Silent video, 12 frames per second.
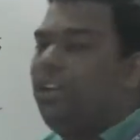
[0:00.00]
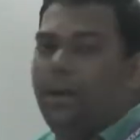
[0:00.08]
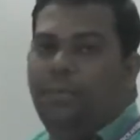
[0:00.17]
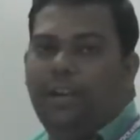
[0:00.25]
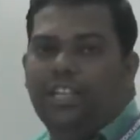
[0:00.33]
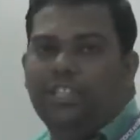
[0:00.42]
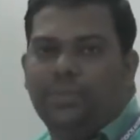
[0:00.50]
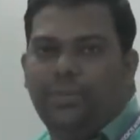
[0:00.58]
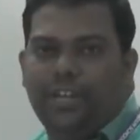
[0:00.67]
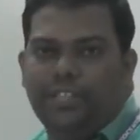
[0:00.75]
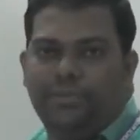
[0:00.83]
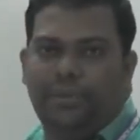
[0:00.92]
double
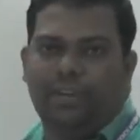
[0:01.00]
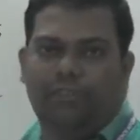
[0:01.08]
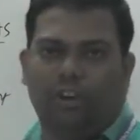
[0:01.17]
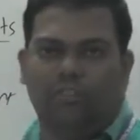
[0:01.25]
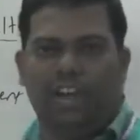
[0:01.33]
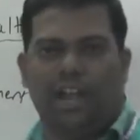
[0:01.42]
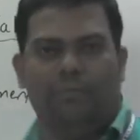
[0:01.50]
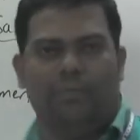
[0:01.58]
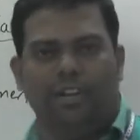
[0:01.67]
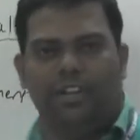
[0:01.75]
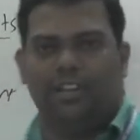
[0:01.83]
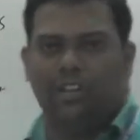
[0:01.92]
displacement what will
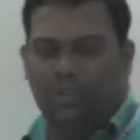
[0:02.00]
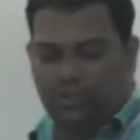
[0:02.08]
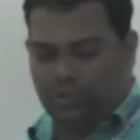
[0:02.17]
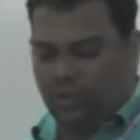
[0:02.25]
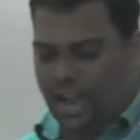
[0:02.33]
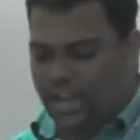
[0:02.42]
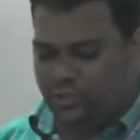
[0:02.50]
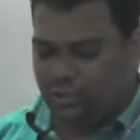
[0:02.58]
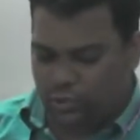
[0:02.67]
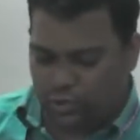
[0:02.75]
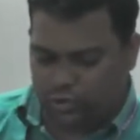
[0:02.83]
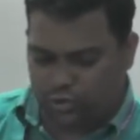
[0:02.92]
happen? So as
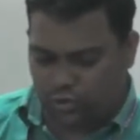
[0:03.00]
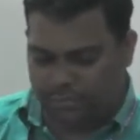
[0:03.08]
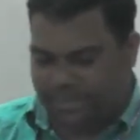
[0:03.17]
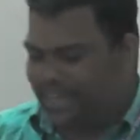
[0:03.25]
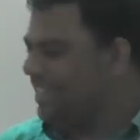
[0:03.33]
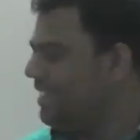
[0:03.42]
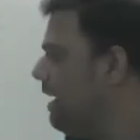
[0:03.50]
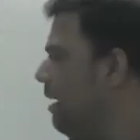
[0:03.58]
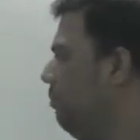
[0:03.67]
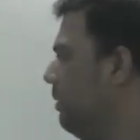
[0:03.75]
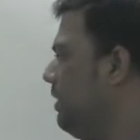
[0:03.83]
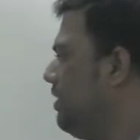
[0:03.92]
you know, so many
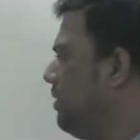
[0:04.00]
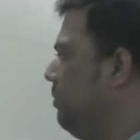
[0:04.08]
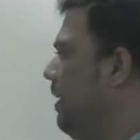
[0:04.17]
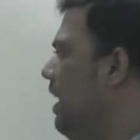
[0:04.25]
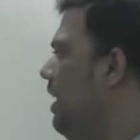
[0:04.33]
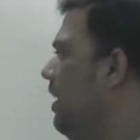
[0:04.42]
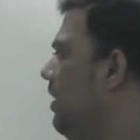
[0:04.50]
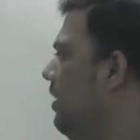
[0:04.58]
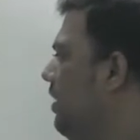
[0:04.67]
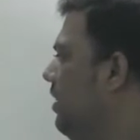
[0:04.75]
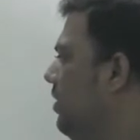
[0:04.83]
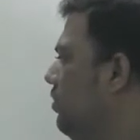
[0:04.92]
examples, beta.
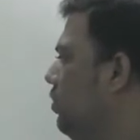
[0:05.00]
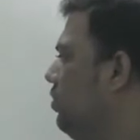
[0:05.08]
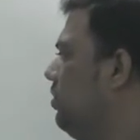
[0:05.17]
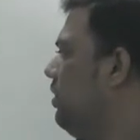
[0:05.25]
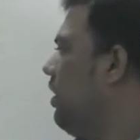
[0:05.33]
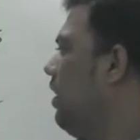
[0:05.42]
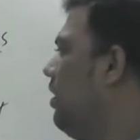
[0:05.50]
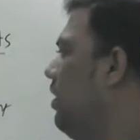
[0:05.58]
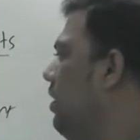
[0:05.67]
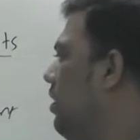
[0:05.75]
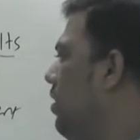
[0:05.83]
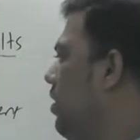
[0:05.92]
So see here,
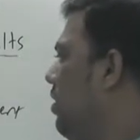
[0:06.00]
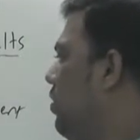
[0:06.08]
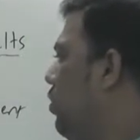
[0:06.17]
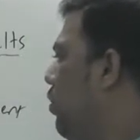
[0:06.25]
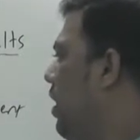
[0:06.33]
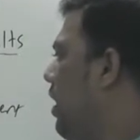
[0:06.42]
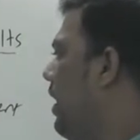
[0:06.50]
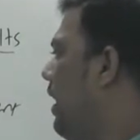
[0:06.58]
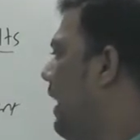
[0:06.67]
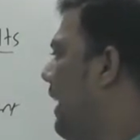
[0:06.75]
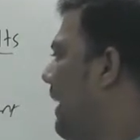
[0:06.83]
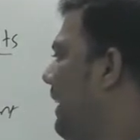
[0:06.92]

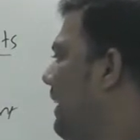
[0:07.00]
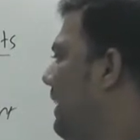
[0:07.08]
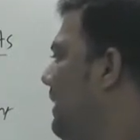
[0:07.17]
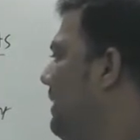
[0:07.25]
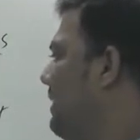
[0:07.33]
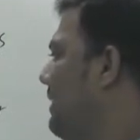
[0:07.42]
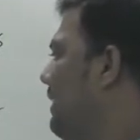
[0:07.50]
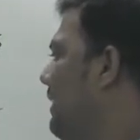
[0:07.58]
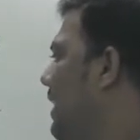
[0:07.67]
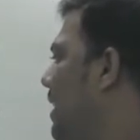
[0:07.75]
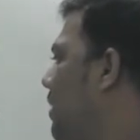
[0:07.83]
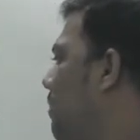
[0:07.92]
your
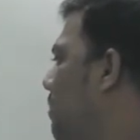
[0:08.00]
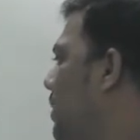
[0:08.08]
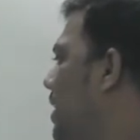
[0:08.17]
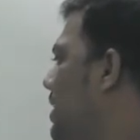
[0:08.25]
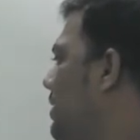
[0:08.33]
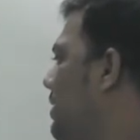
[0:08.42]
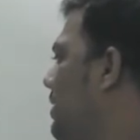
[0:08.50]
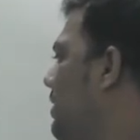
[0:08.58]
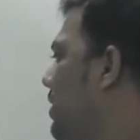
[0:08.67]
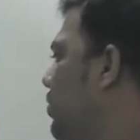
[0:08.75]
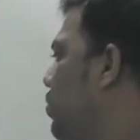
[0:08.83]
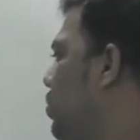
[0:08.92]
NaCl plus
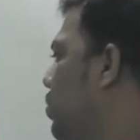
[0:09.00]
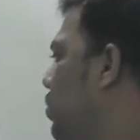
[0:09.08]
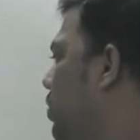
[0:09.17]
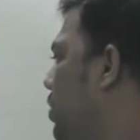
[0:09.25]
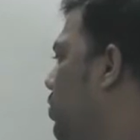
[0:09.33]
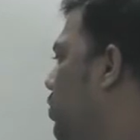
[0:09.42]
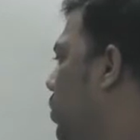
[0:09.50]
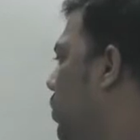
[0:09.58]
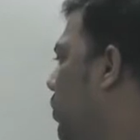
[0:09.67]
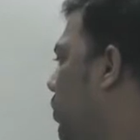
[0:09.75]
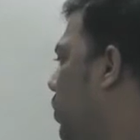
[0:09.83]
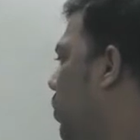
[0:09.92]

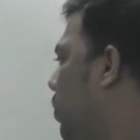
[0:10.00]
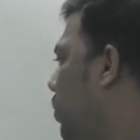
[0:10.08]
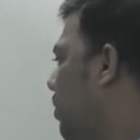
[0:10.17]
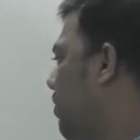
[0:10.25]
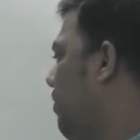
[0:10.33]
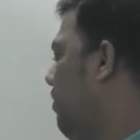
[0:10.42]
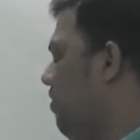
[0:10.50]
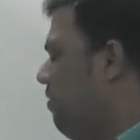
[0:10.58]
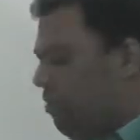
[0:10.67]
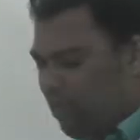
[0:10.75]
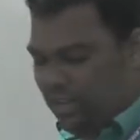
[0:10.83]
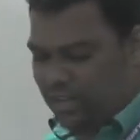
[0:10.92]
H2SO4.
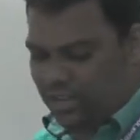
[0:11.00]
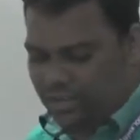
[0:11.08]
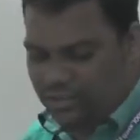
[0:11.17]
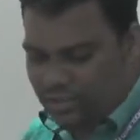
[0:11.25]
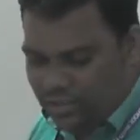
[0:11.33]
Okay,